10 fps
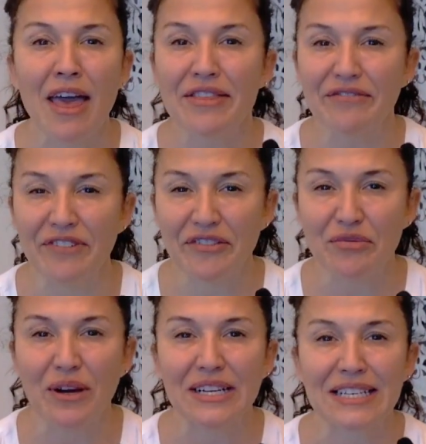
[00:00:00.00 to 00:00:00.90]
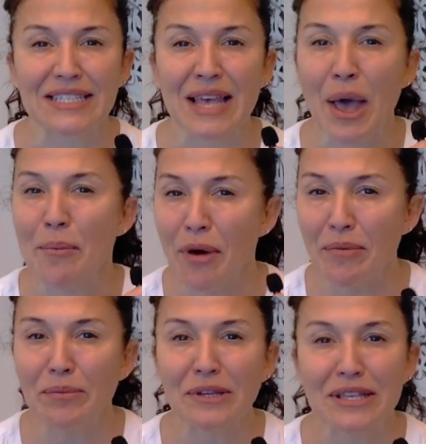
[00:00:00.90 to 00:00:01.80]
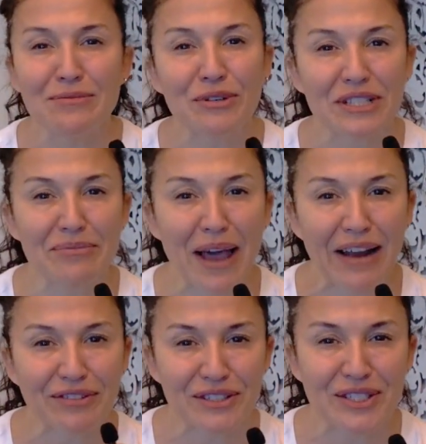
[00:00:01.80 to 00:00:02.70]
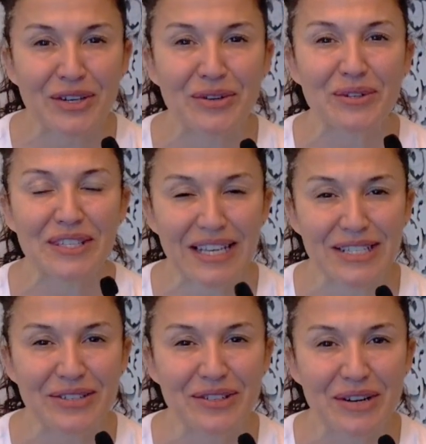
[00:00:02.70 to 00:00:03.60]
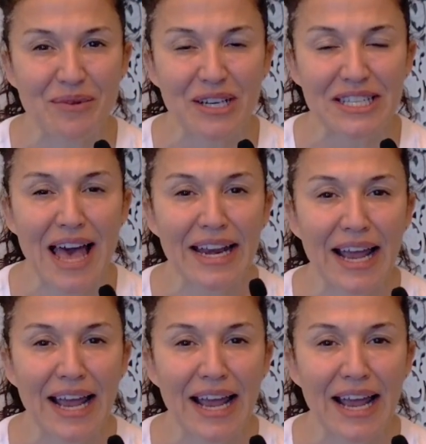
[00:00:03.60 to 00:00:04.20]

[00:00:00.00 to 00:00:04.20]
The fifth one is probably the most impactful, so stay tuned and watch that.